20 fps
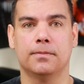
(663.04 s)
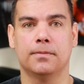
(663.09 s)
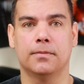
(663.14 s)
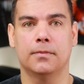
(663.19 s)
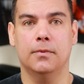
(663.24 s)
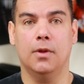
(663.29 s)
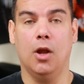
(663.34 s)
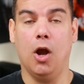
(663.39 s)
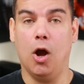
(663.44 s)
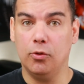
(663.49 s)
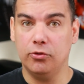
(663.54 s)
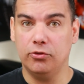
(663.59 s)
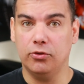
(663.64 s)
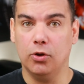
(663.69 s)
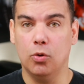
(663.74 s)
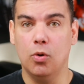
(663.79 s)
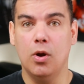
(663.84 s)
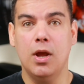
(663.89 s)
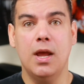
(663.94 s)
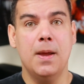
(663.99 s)
Also,
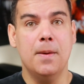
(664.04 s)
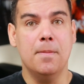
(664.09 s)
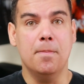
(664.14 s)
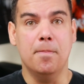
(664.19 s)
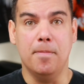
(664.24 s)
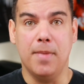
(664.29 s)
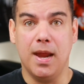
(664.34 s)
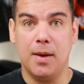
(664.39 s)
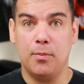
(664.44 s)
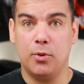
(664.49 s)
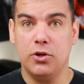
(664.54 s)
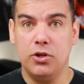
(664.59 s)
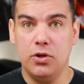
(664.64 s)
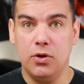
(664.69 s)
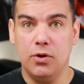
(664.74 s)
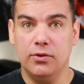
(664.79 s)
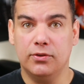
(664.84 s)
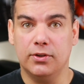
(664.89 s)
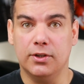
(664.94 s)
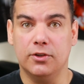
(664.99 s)
memory
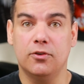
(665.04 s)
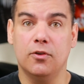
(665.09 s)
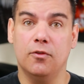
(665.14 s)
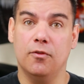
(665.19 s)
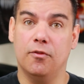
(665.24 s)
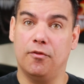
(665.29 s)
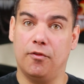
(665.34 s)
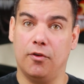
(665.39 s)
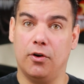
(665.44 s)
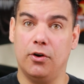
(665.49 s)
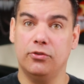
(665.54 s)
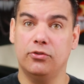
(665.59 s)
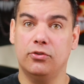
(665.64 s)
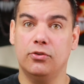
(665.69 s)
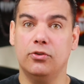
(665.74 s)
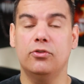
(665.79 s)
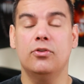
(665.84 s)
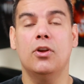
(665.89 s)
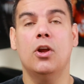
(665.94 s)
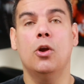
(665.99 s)
usage versus
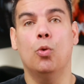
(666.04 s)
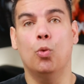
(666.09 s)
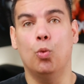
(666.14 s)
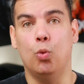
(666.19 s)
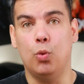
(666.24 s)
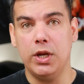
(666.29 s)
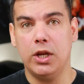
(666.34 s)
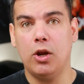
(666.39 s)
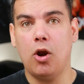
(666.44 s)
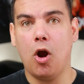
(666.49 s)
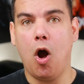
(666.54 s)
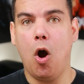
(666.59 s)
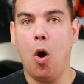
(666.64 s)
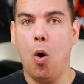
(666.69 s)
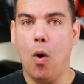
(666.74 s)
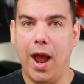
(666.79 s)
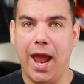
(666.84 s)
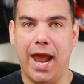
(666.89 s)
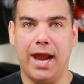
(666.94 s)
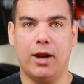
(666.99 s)
recall
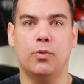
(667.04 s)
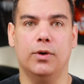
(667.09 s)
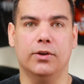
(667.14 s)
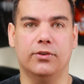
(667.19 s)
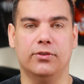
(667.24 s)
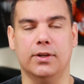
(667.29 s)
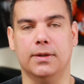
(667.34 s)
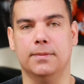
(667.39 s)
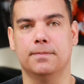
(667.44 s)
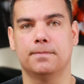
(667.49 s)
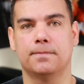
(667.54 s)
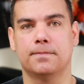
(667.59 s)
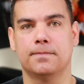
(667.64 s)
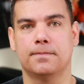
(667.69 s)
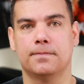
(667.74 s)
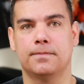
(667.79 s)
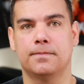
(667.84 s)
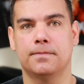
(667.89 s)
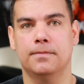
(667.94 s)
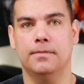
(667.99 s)
accuracy,
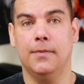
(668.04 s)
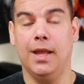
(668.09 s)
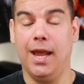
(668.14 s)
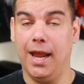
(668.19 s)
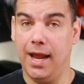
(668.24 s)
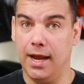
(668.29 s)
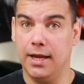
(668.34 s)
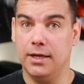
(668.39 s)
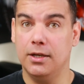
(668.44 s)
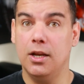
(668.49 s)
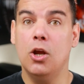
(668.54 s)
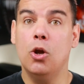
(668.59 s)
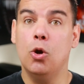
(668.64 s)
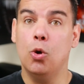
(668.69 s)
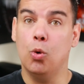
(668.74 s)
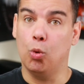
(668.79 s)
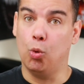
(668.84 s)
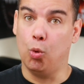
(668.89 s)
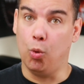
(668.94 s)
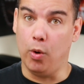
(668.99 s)
and
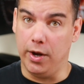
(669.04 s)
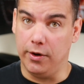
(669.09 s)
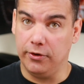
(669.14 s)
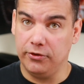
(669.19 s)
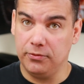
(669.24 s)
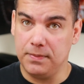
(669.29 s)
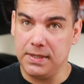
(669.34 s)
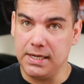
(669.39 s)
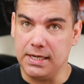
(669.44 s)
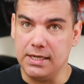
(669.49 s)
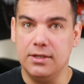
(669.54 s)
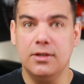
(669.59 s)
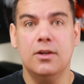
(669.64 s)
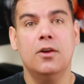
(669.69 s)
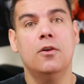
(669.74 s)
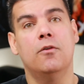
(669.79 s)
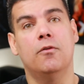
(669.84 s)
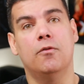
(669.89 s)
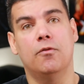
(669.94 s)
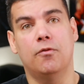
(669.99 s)
query speed
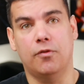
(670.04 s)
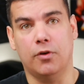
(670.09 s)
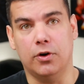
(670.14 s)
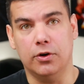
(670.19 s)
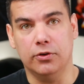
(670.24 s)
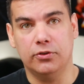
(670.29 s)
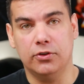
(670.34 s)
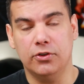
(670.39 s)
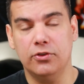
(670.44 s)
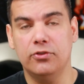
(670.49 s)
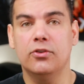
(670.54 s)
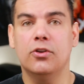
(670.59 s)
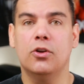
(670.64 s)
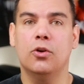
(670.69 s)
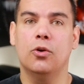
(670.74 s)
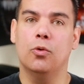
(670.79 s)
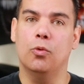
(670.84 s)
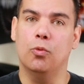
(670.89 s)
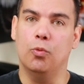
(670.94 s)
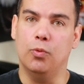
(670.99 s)
versus
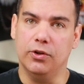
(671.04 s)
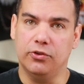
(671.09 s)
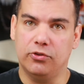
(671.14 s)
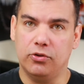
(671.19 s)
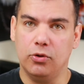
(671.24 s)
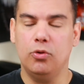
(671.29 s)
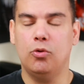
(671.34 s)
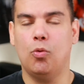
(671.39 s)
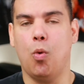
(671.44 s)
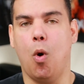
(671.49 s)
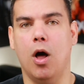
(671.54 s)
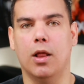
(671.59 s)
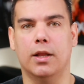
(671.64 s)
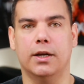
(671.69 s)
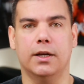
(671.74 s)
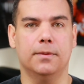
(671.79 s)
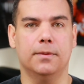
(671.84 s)
result quality.